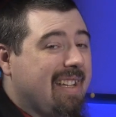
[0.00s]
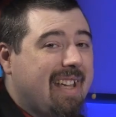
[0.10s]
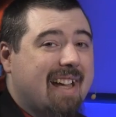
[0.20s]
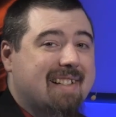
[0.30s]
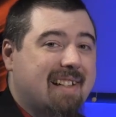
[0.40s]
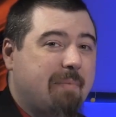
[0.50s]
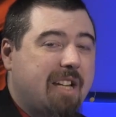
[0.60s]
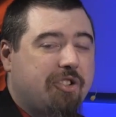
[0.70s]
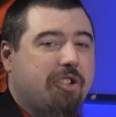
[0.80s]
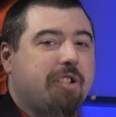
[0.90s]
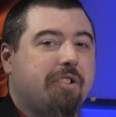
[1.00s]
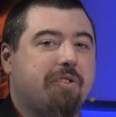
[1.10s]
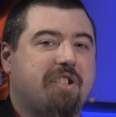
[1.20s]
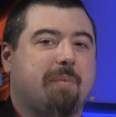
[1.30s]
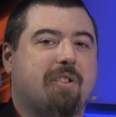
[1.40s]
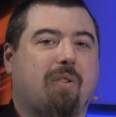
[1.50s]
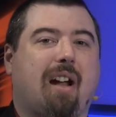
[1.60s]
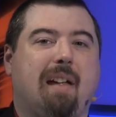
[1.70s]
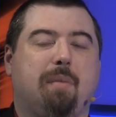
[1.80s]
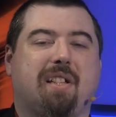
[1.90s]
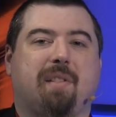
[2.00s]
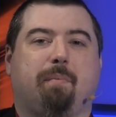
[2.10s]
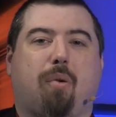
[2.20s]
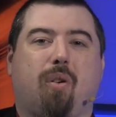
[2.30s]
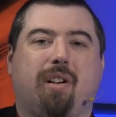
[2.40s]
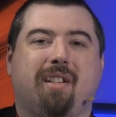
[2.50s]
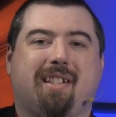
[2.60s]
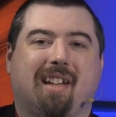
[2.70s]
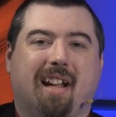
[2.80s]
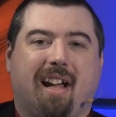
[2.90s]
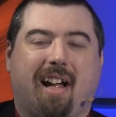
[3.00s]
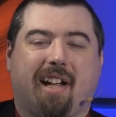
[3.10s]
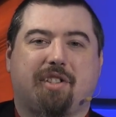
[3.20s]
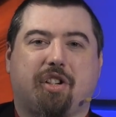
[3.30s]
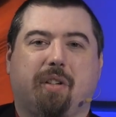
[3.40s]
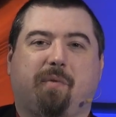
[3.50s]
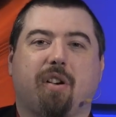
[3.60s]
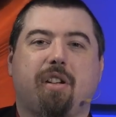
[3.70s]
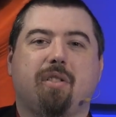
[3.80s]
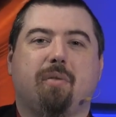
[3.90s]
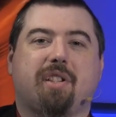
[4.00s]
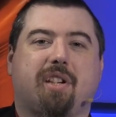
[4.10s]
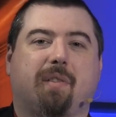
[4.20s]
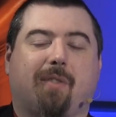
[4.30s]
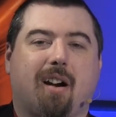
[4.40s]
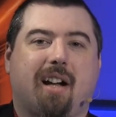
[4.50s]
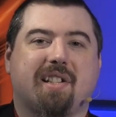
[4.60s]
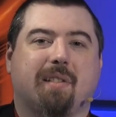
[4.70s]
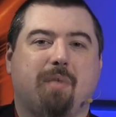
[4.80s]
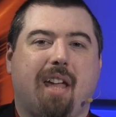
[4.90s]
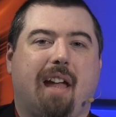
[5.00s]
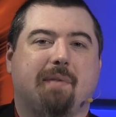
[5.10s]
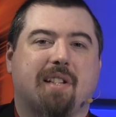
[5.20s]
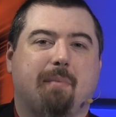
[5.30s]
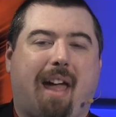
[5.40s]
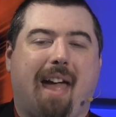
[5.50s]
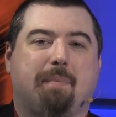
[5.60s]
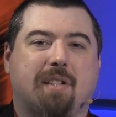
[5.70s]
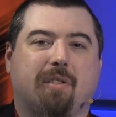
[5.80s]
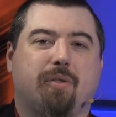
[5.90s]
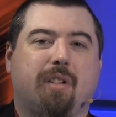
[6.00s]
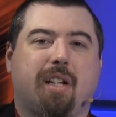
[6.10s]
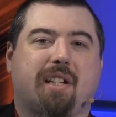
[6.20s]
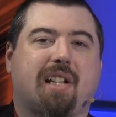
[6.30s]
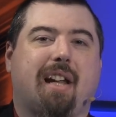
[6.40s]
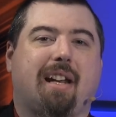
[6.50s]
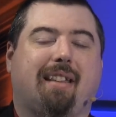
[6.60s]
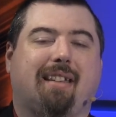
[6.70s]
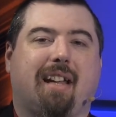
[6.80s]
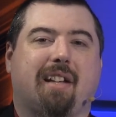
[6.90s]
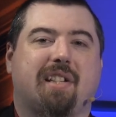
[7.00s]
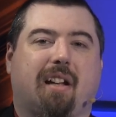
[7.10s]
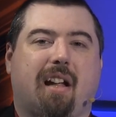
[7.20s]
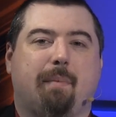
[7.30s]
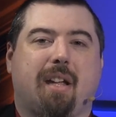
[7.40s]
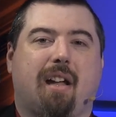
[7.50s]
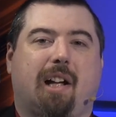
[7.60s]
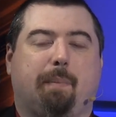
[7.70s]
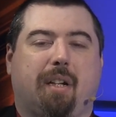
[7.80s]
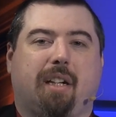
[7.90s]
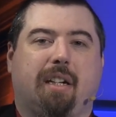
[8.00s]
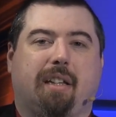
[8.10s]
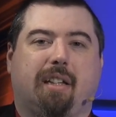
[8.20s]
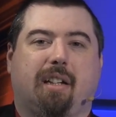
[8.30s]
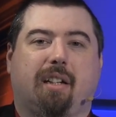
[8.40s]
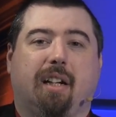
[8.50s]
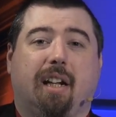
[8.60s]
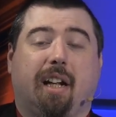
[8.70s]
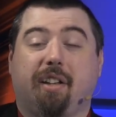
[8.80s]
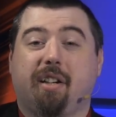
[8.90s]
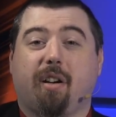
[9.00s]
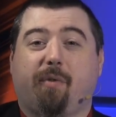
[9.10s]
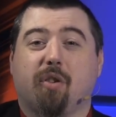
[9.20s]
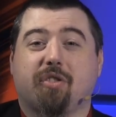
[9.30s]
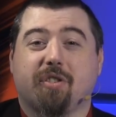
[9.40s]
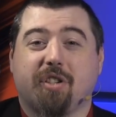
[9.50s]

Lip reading: Yes, and make sure you do subscribe. It's important. It's good for you. It's good for us, and we have some absolutely exciting things coming up in the near future.